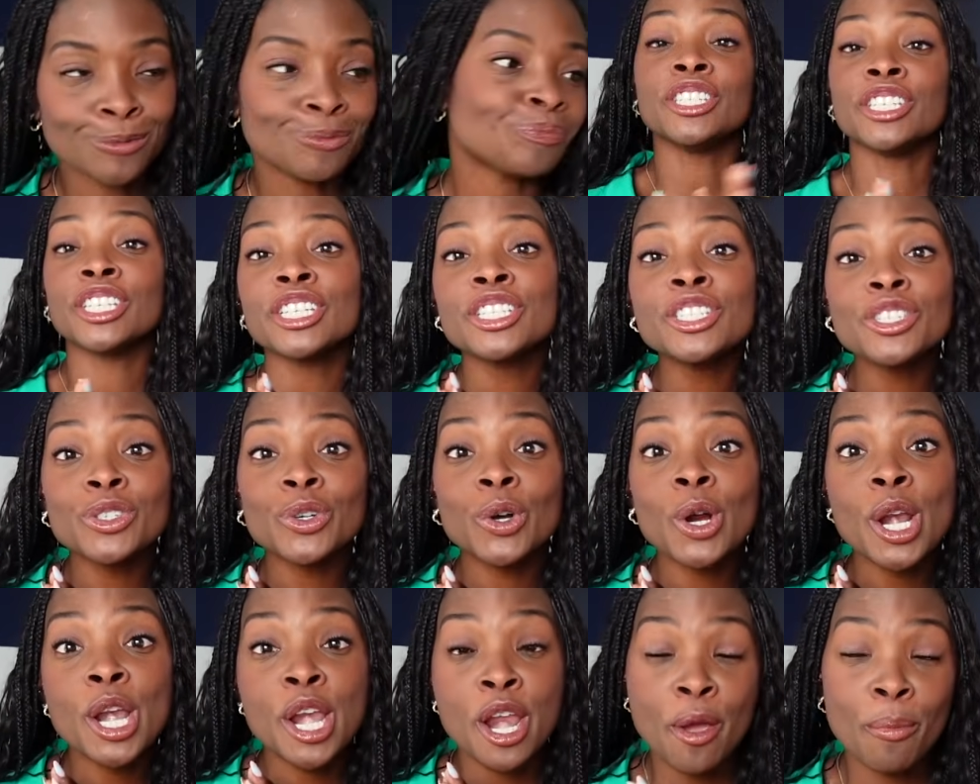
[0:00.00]
Did
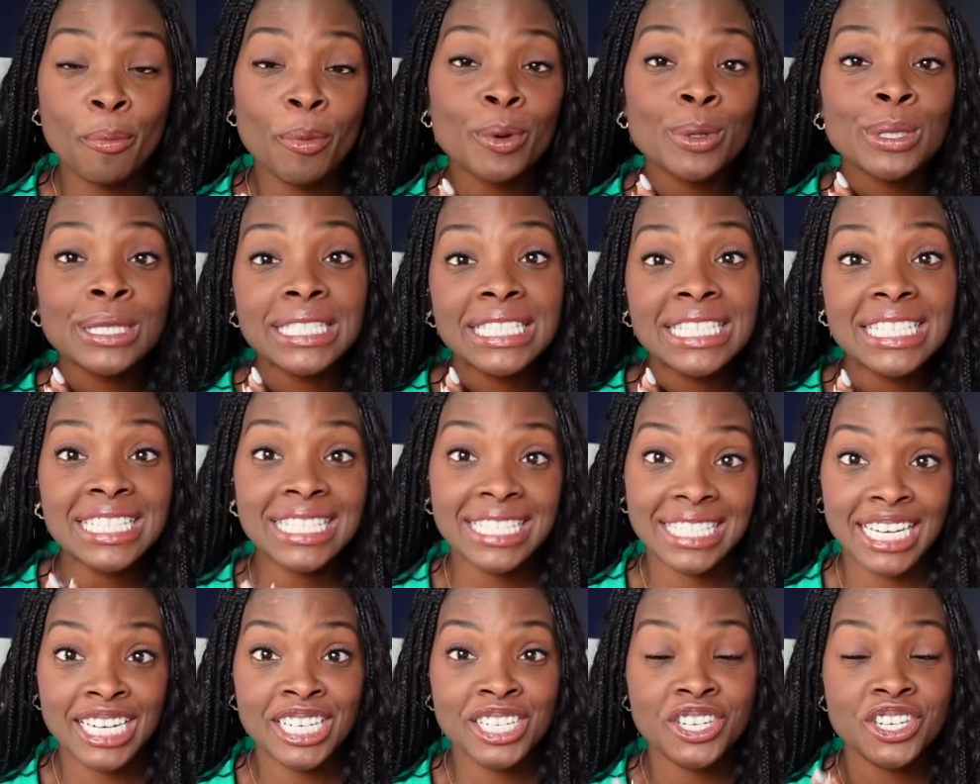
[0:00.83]
your nipple
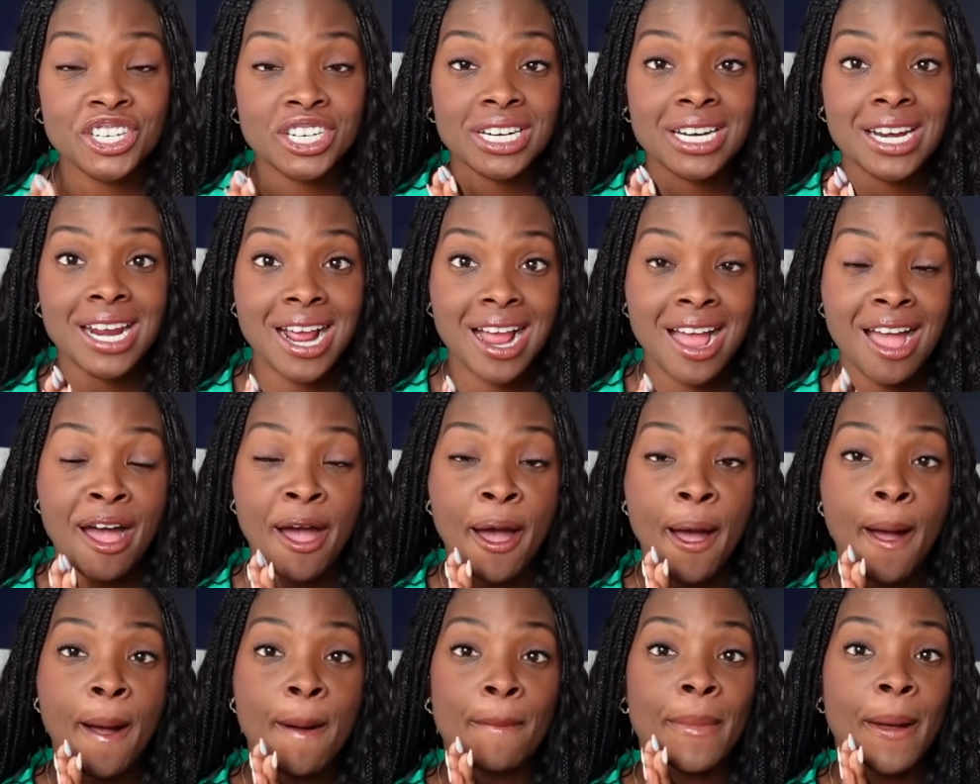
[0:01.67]
sensation
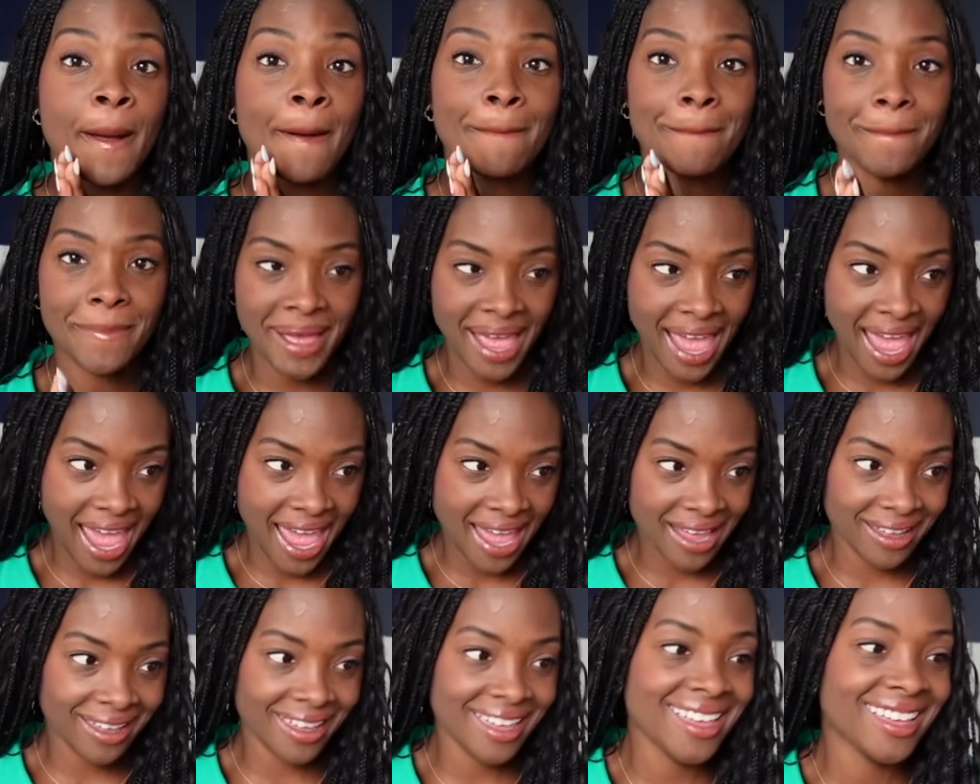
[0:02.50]
come back?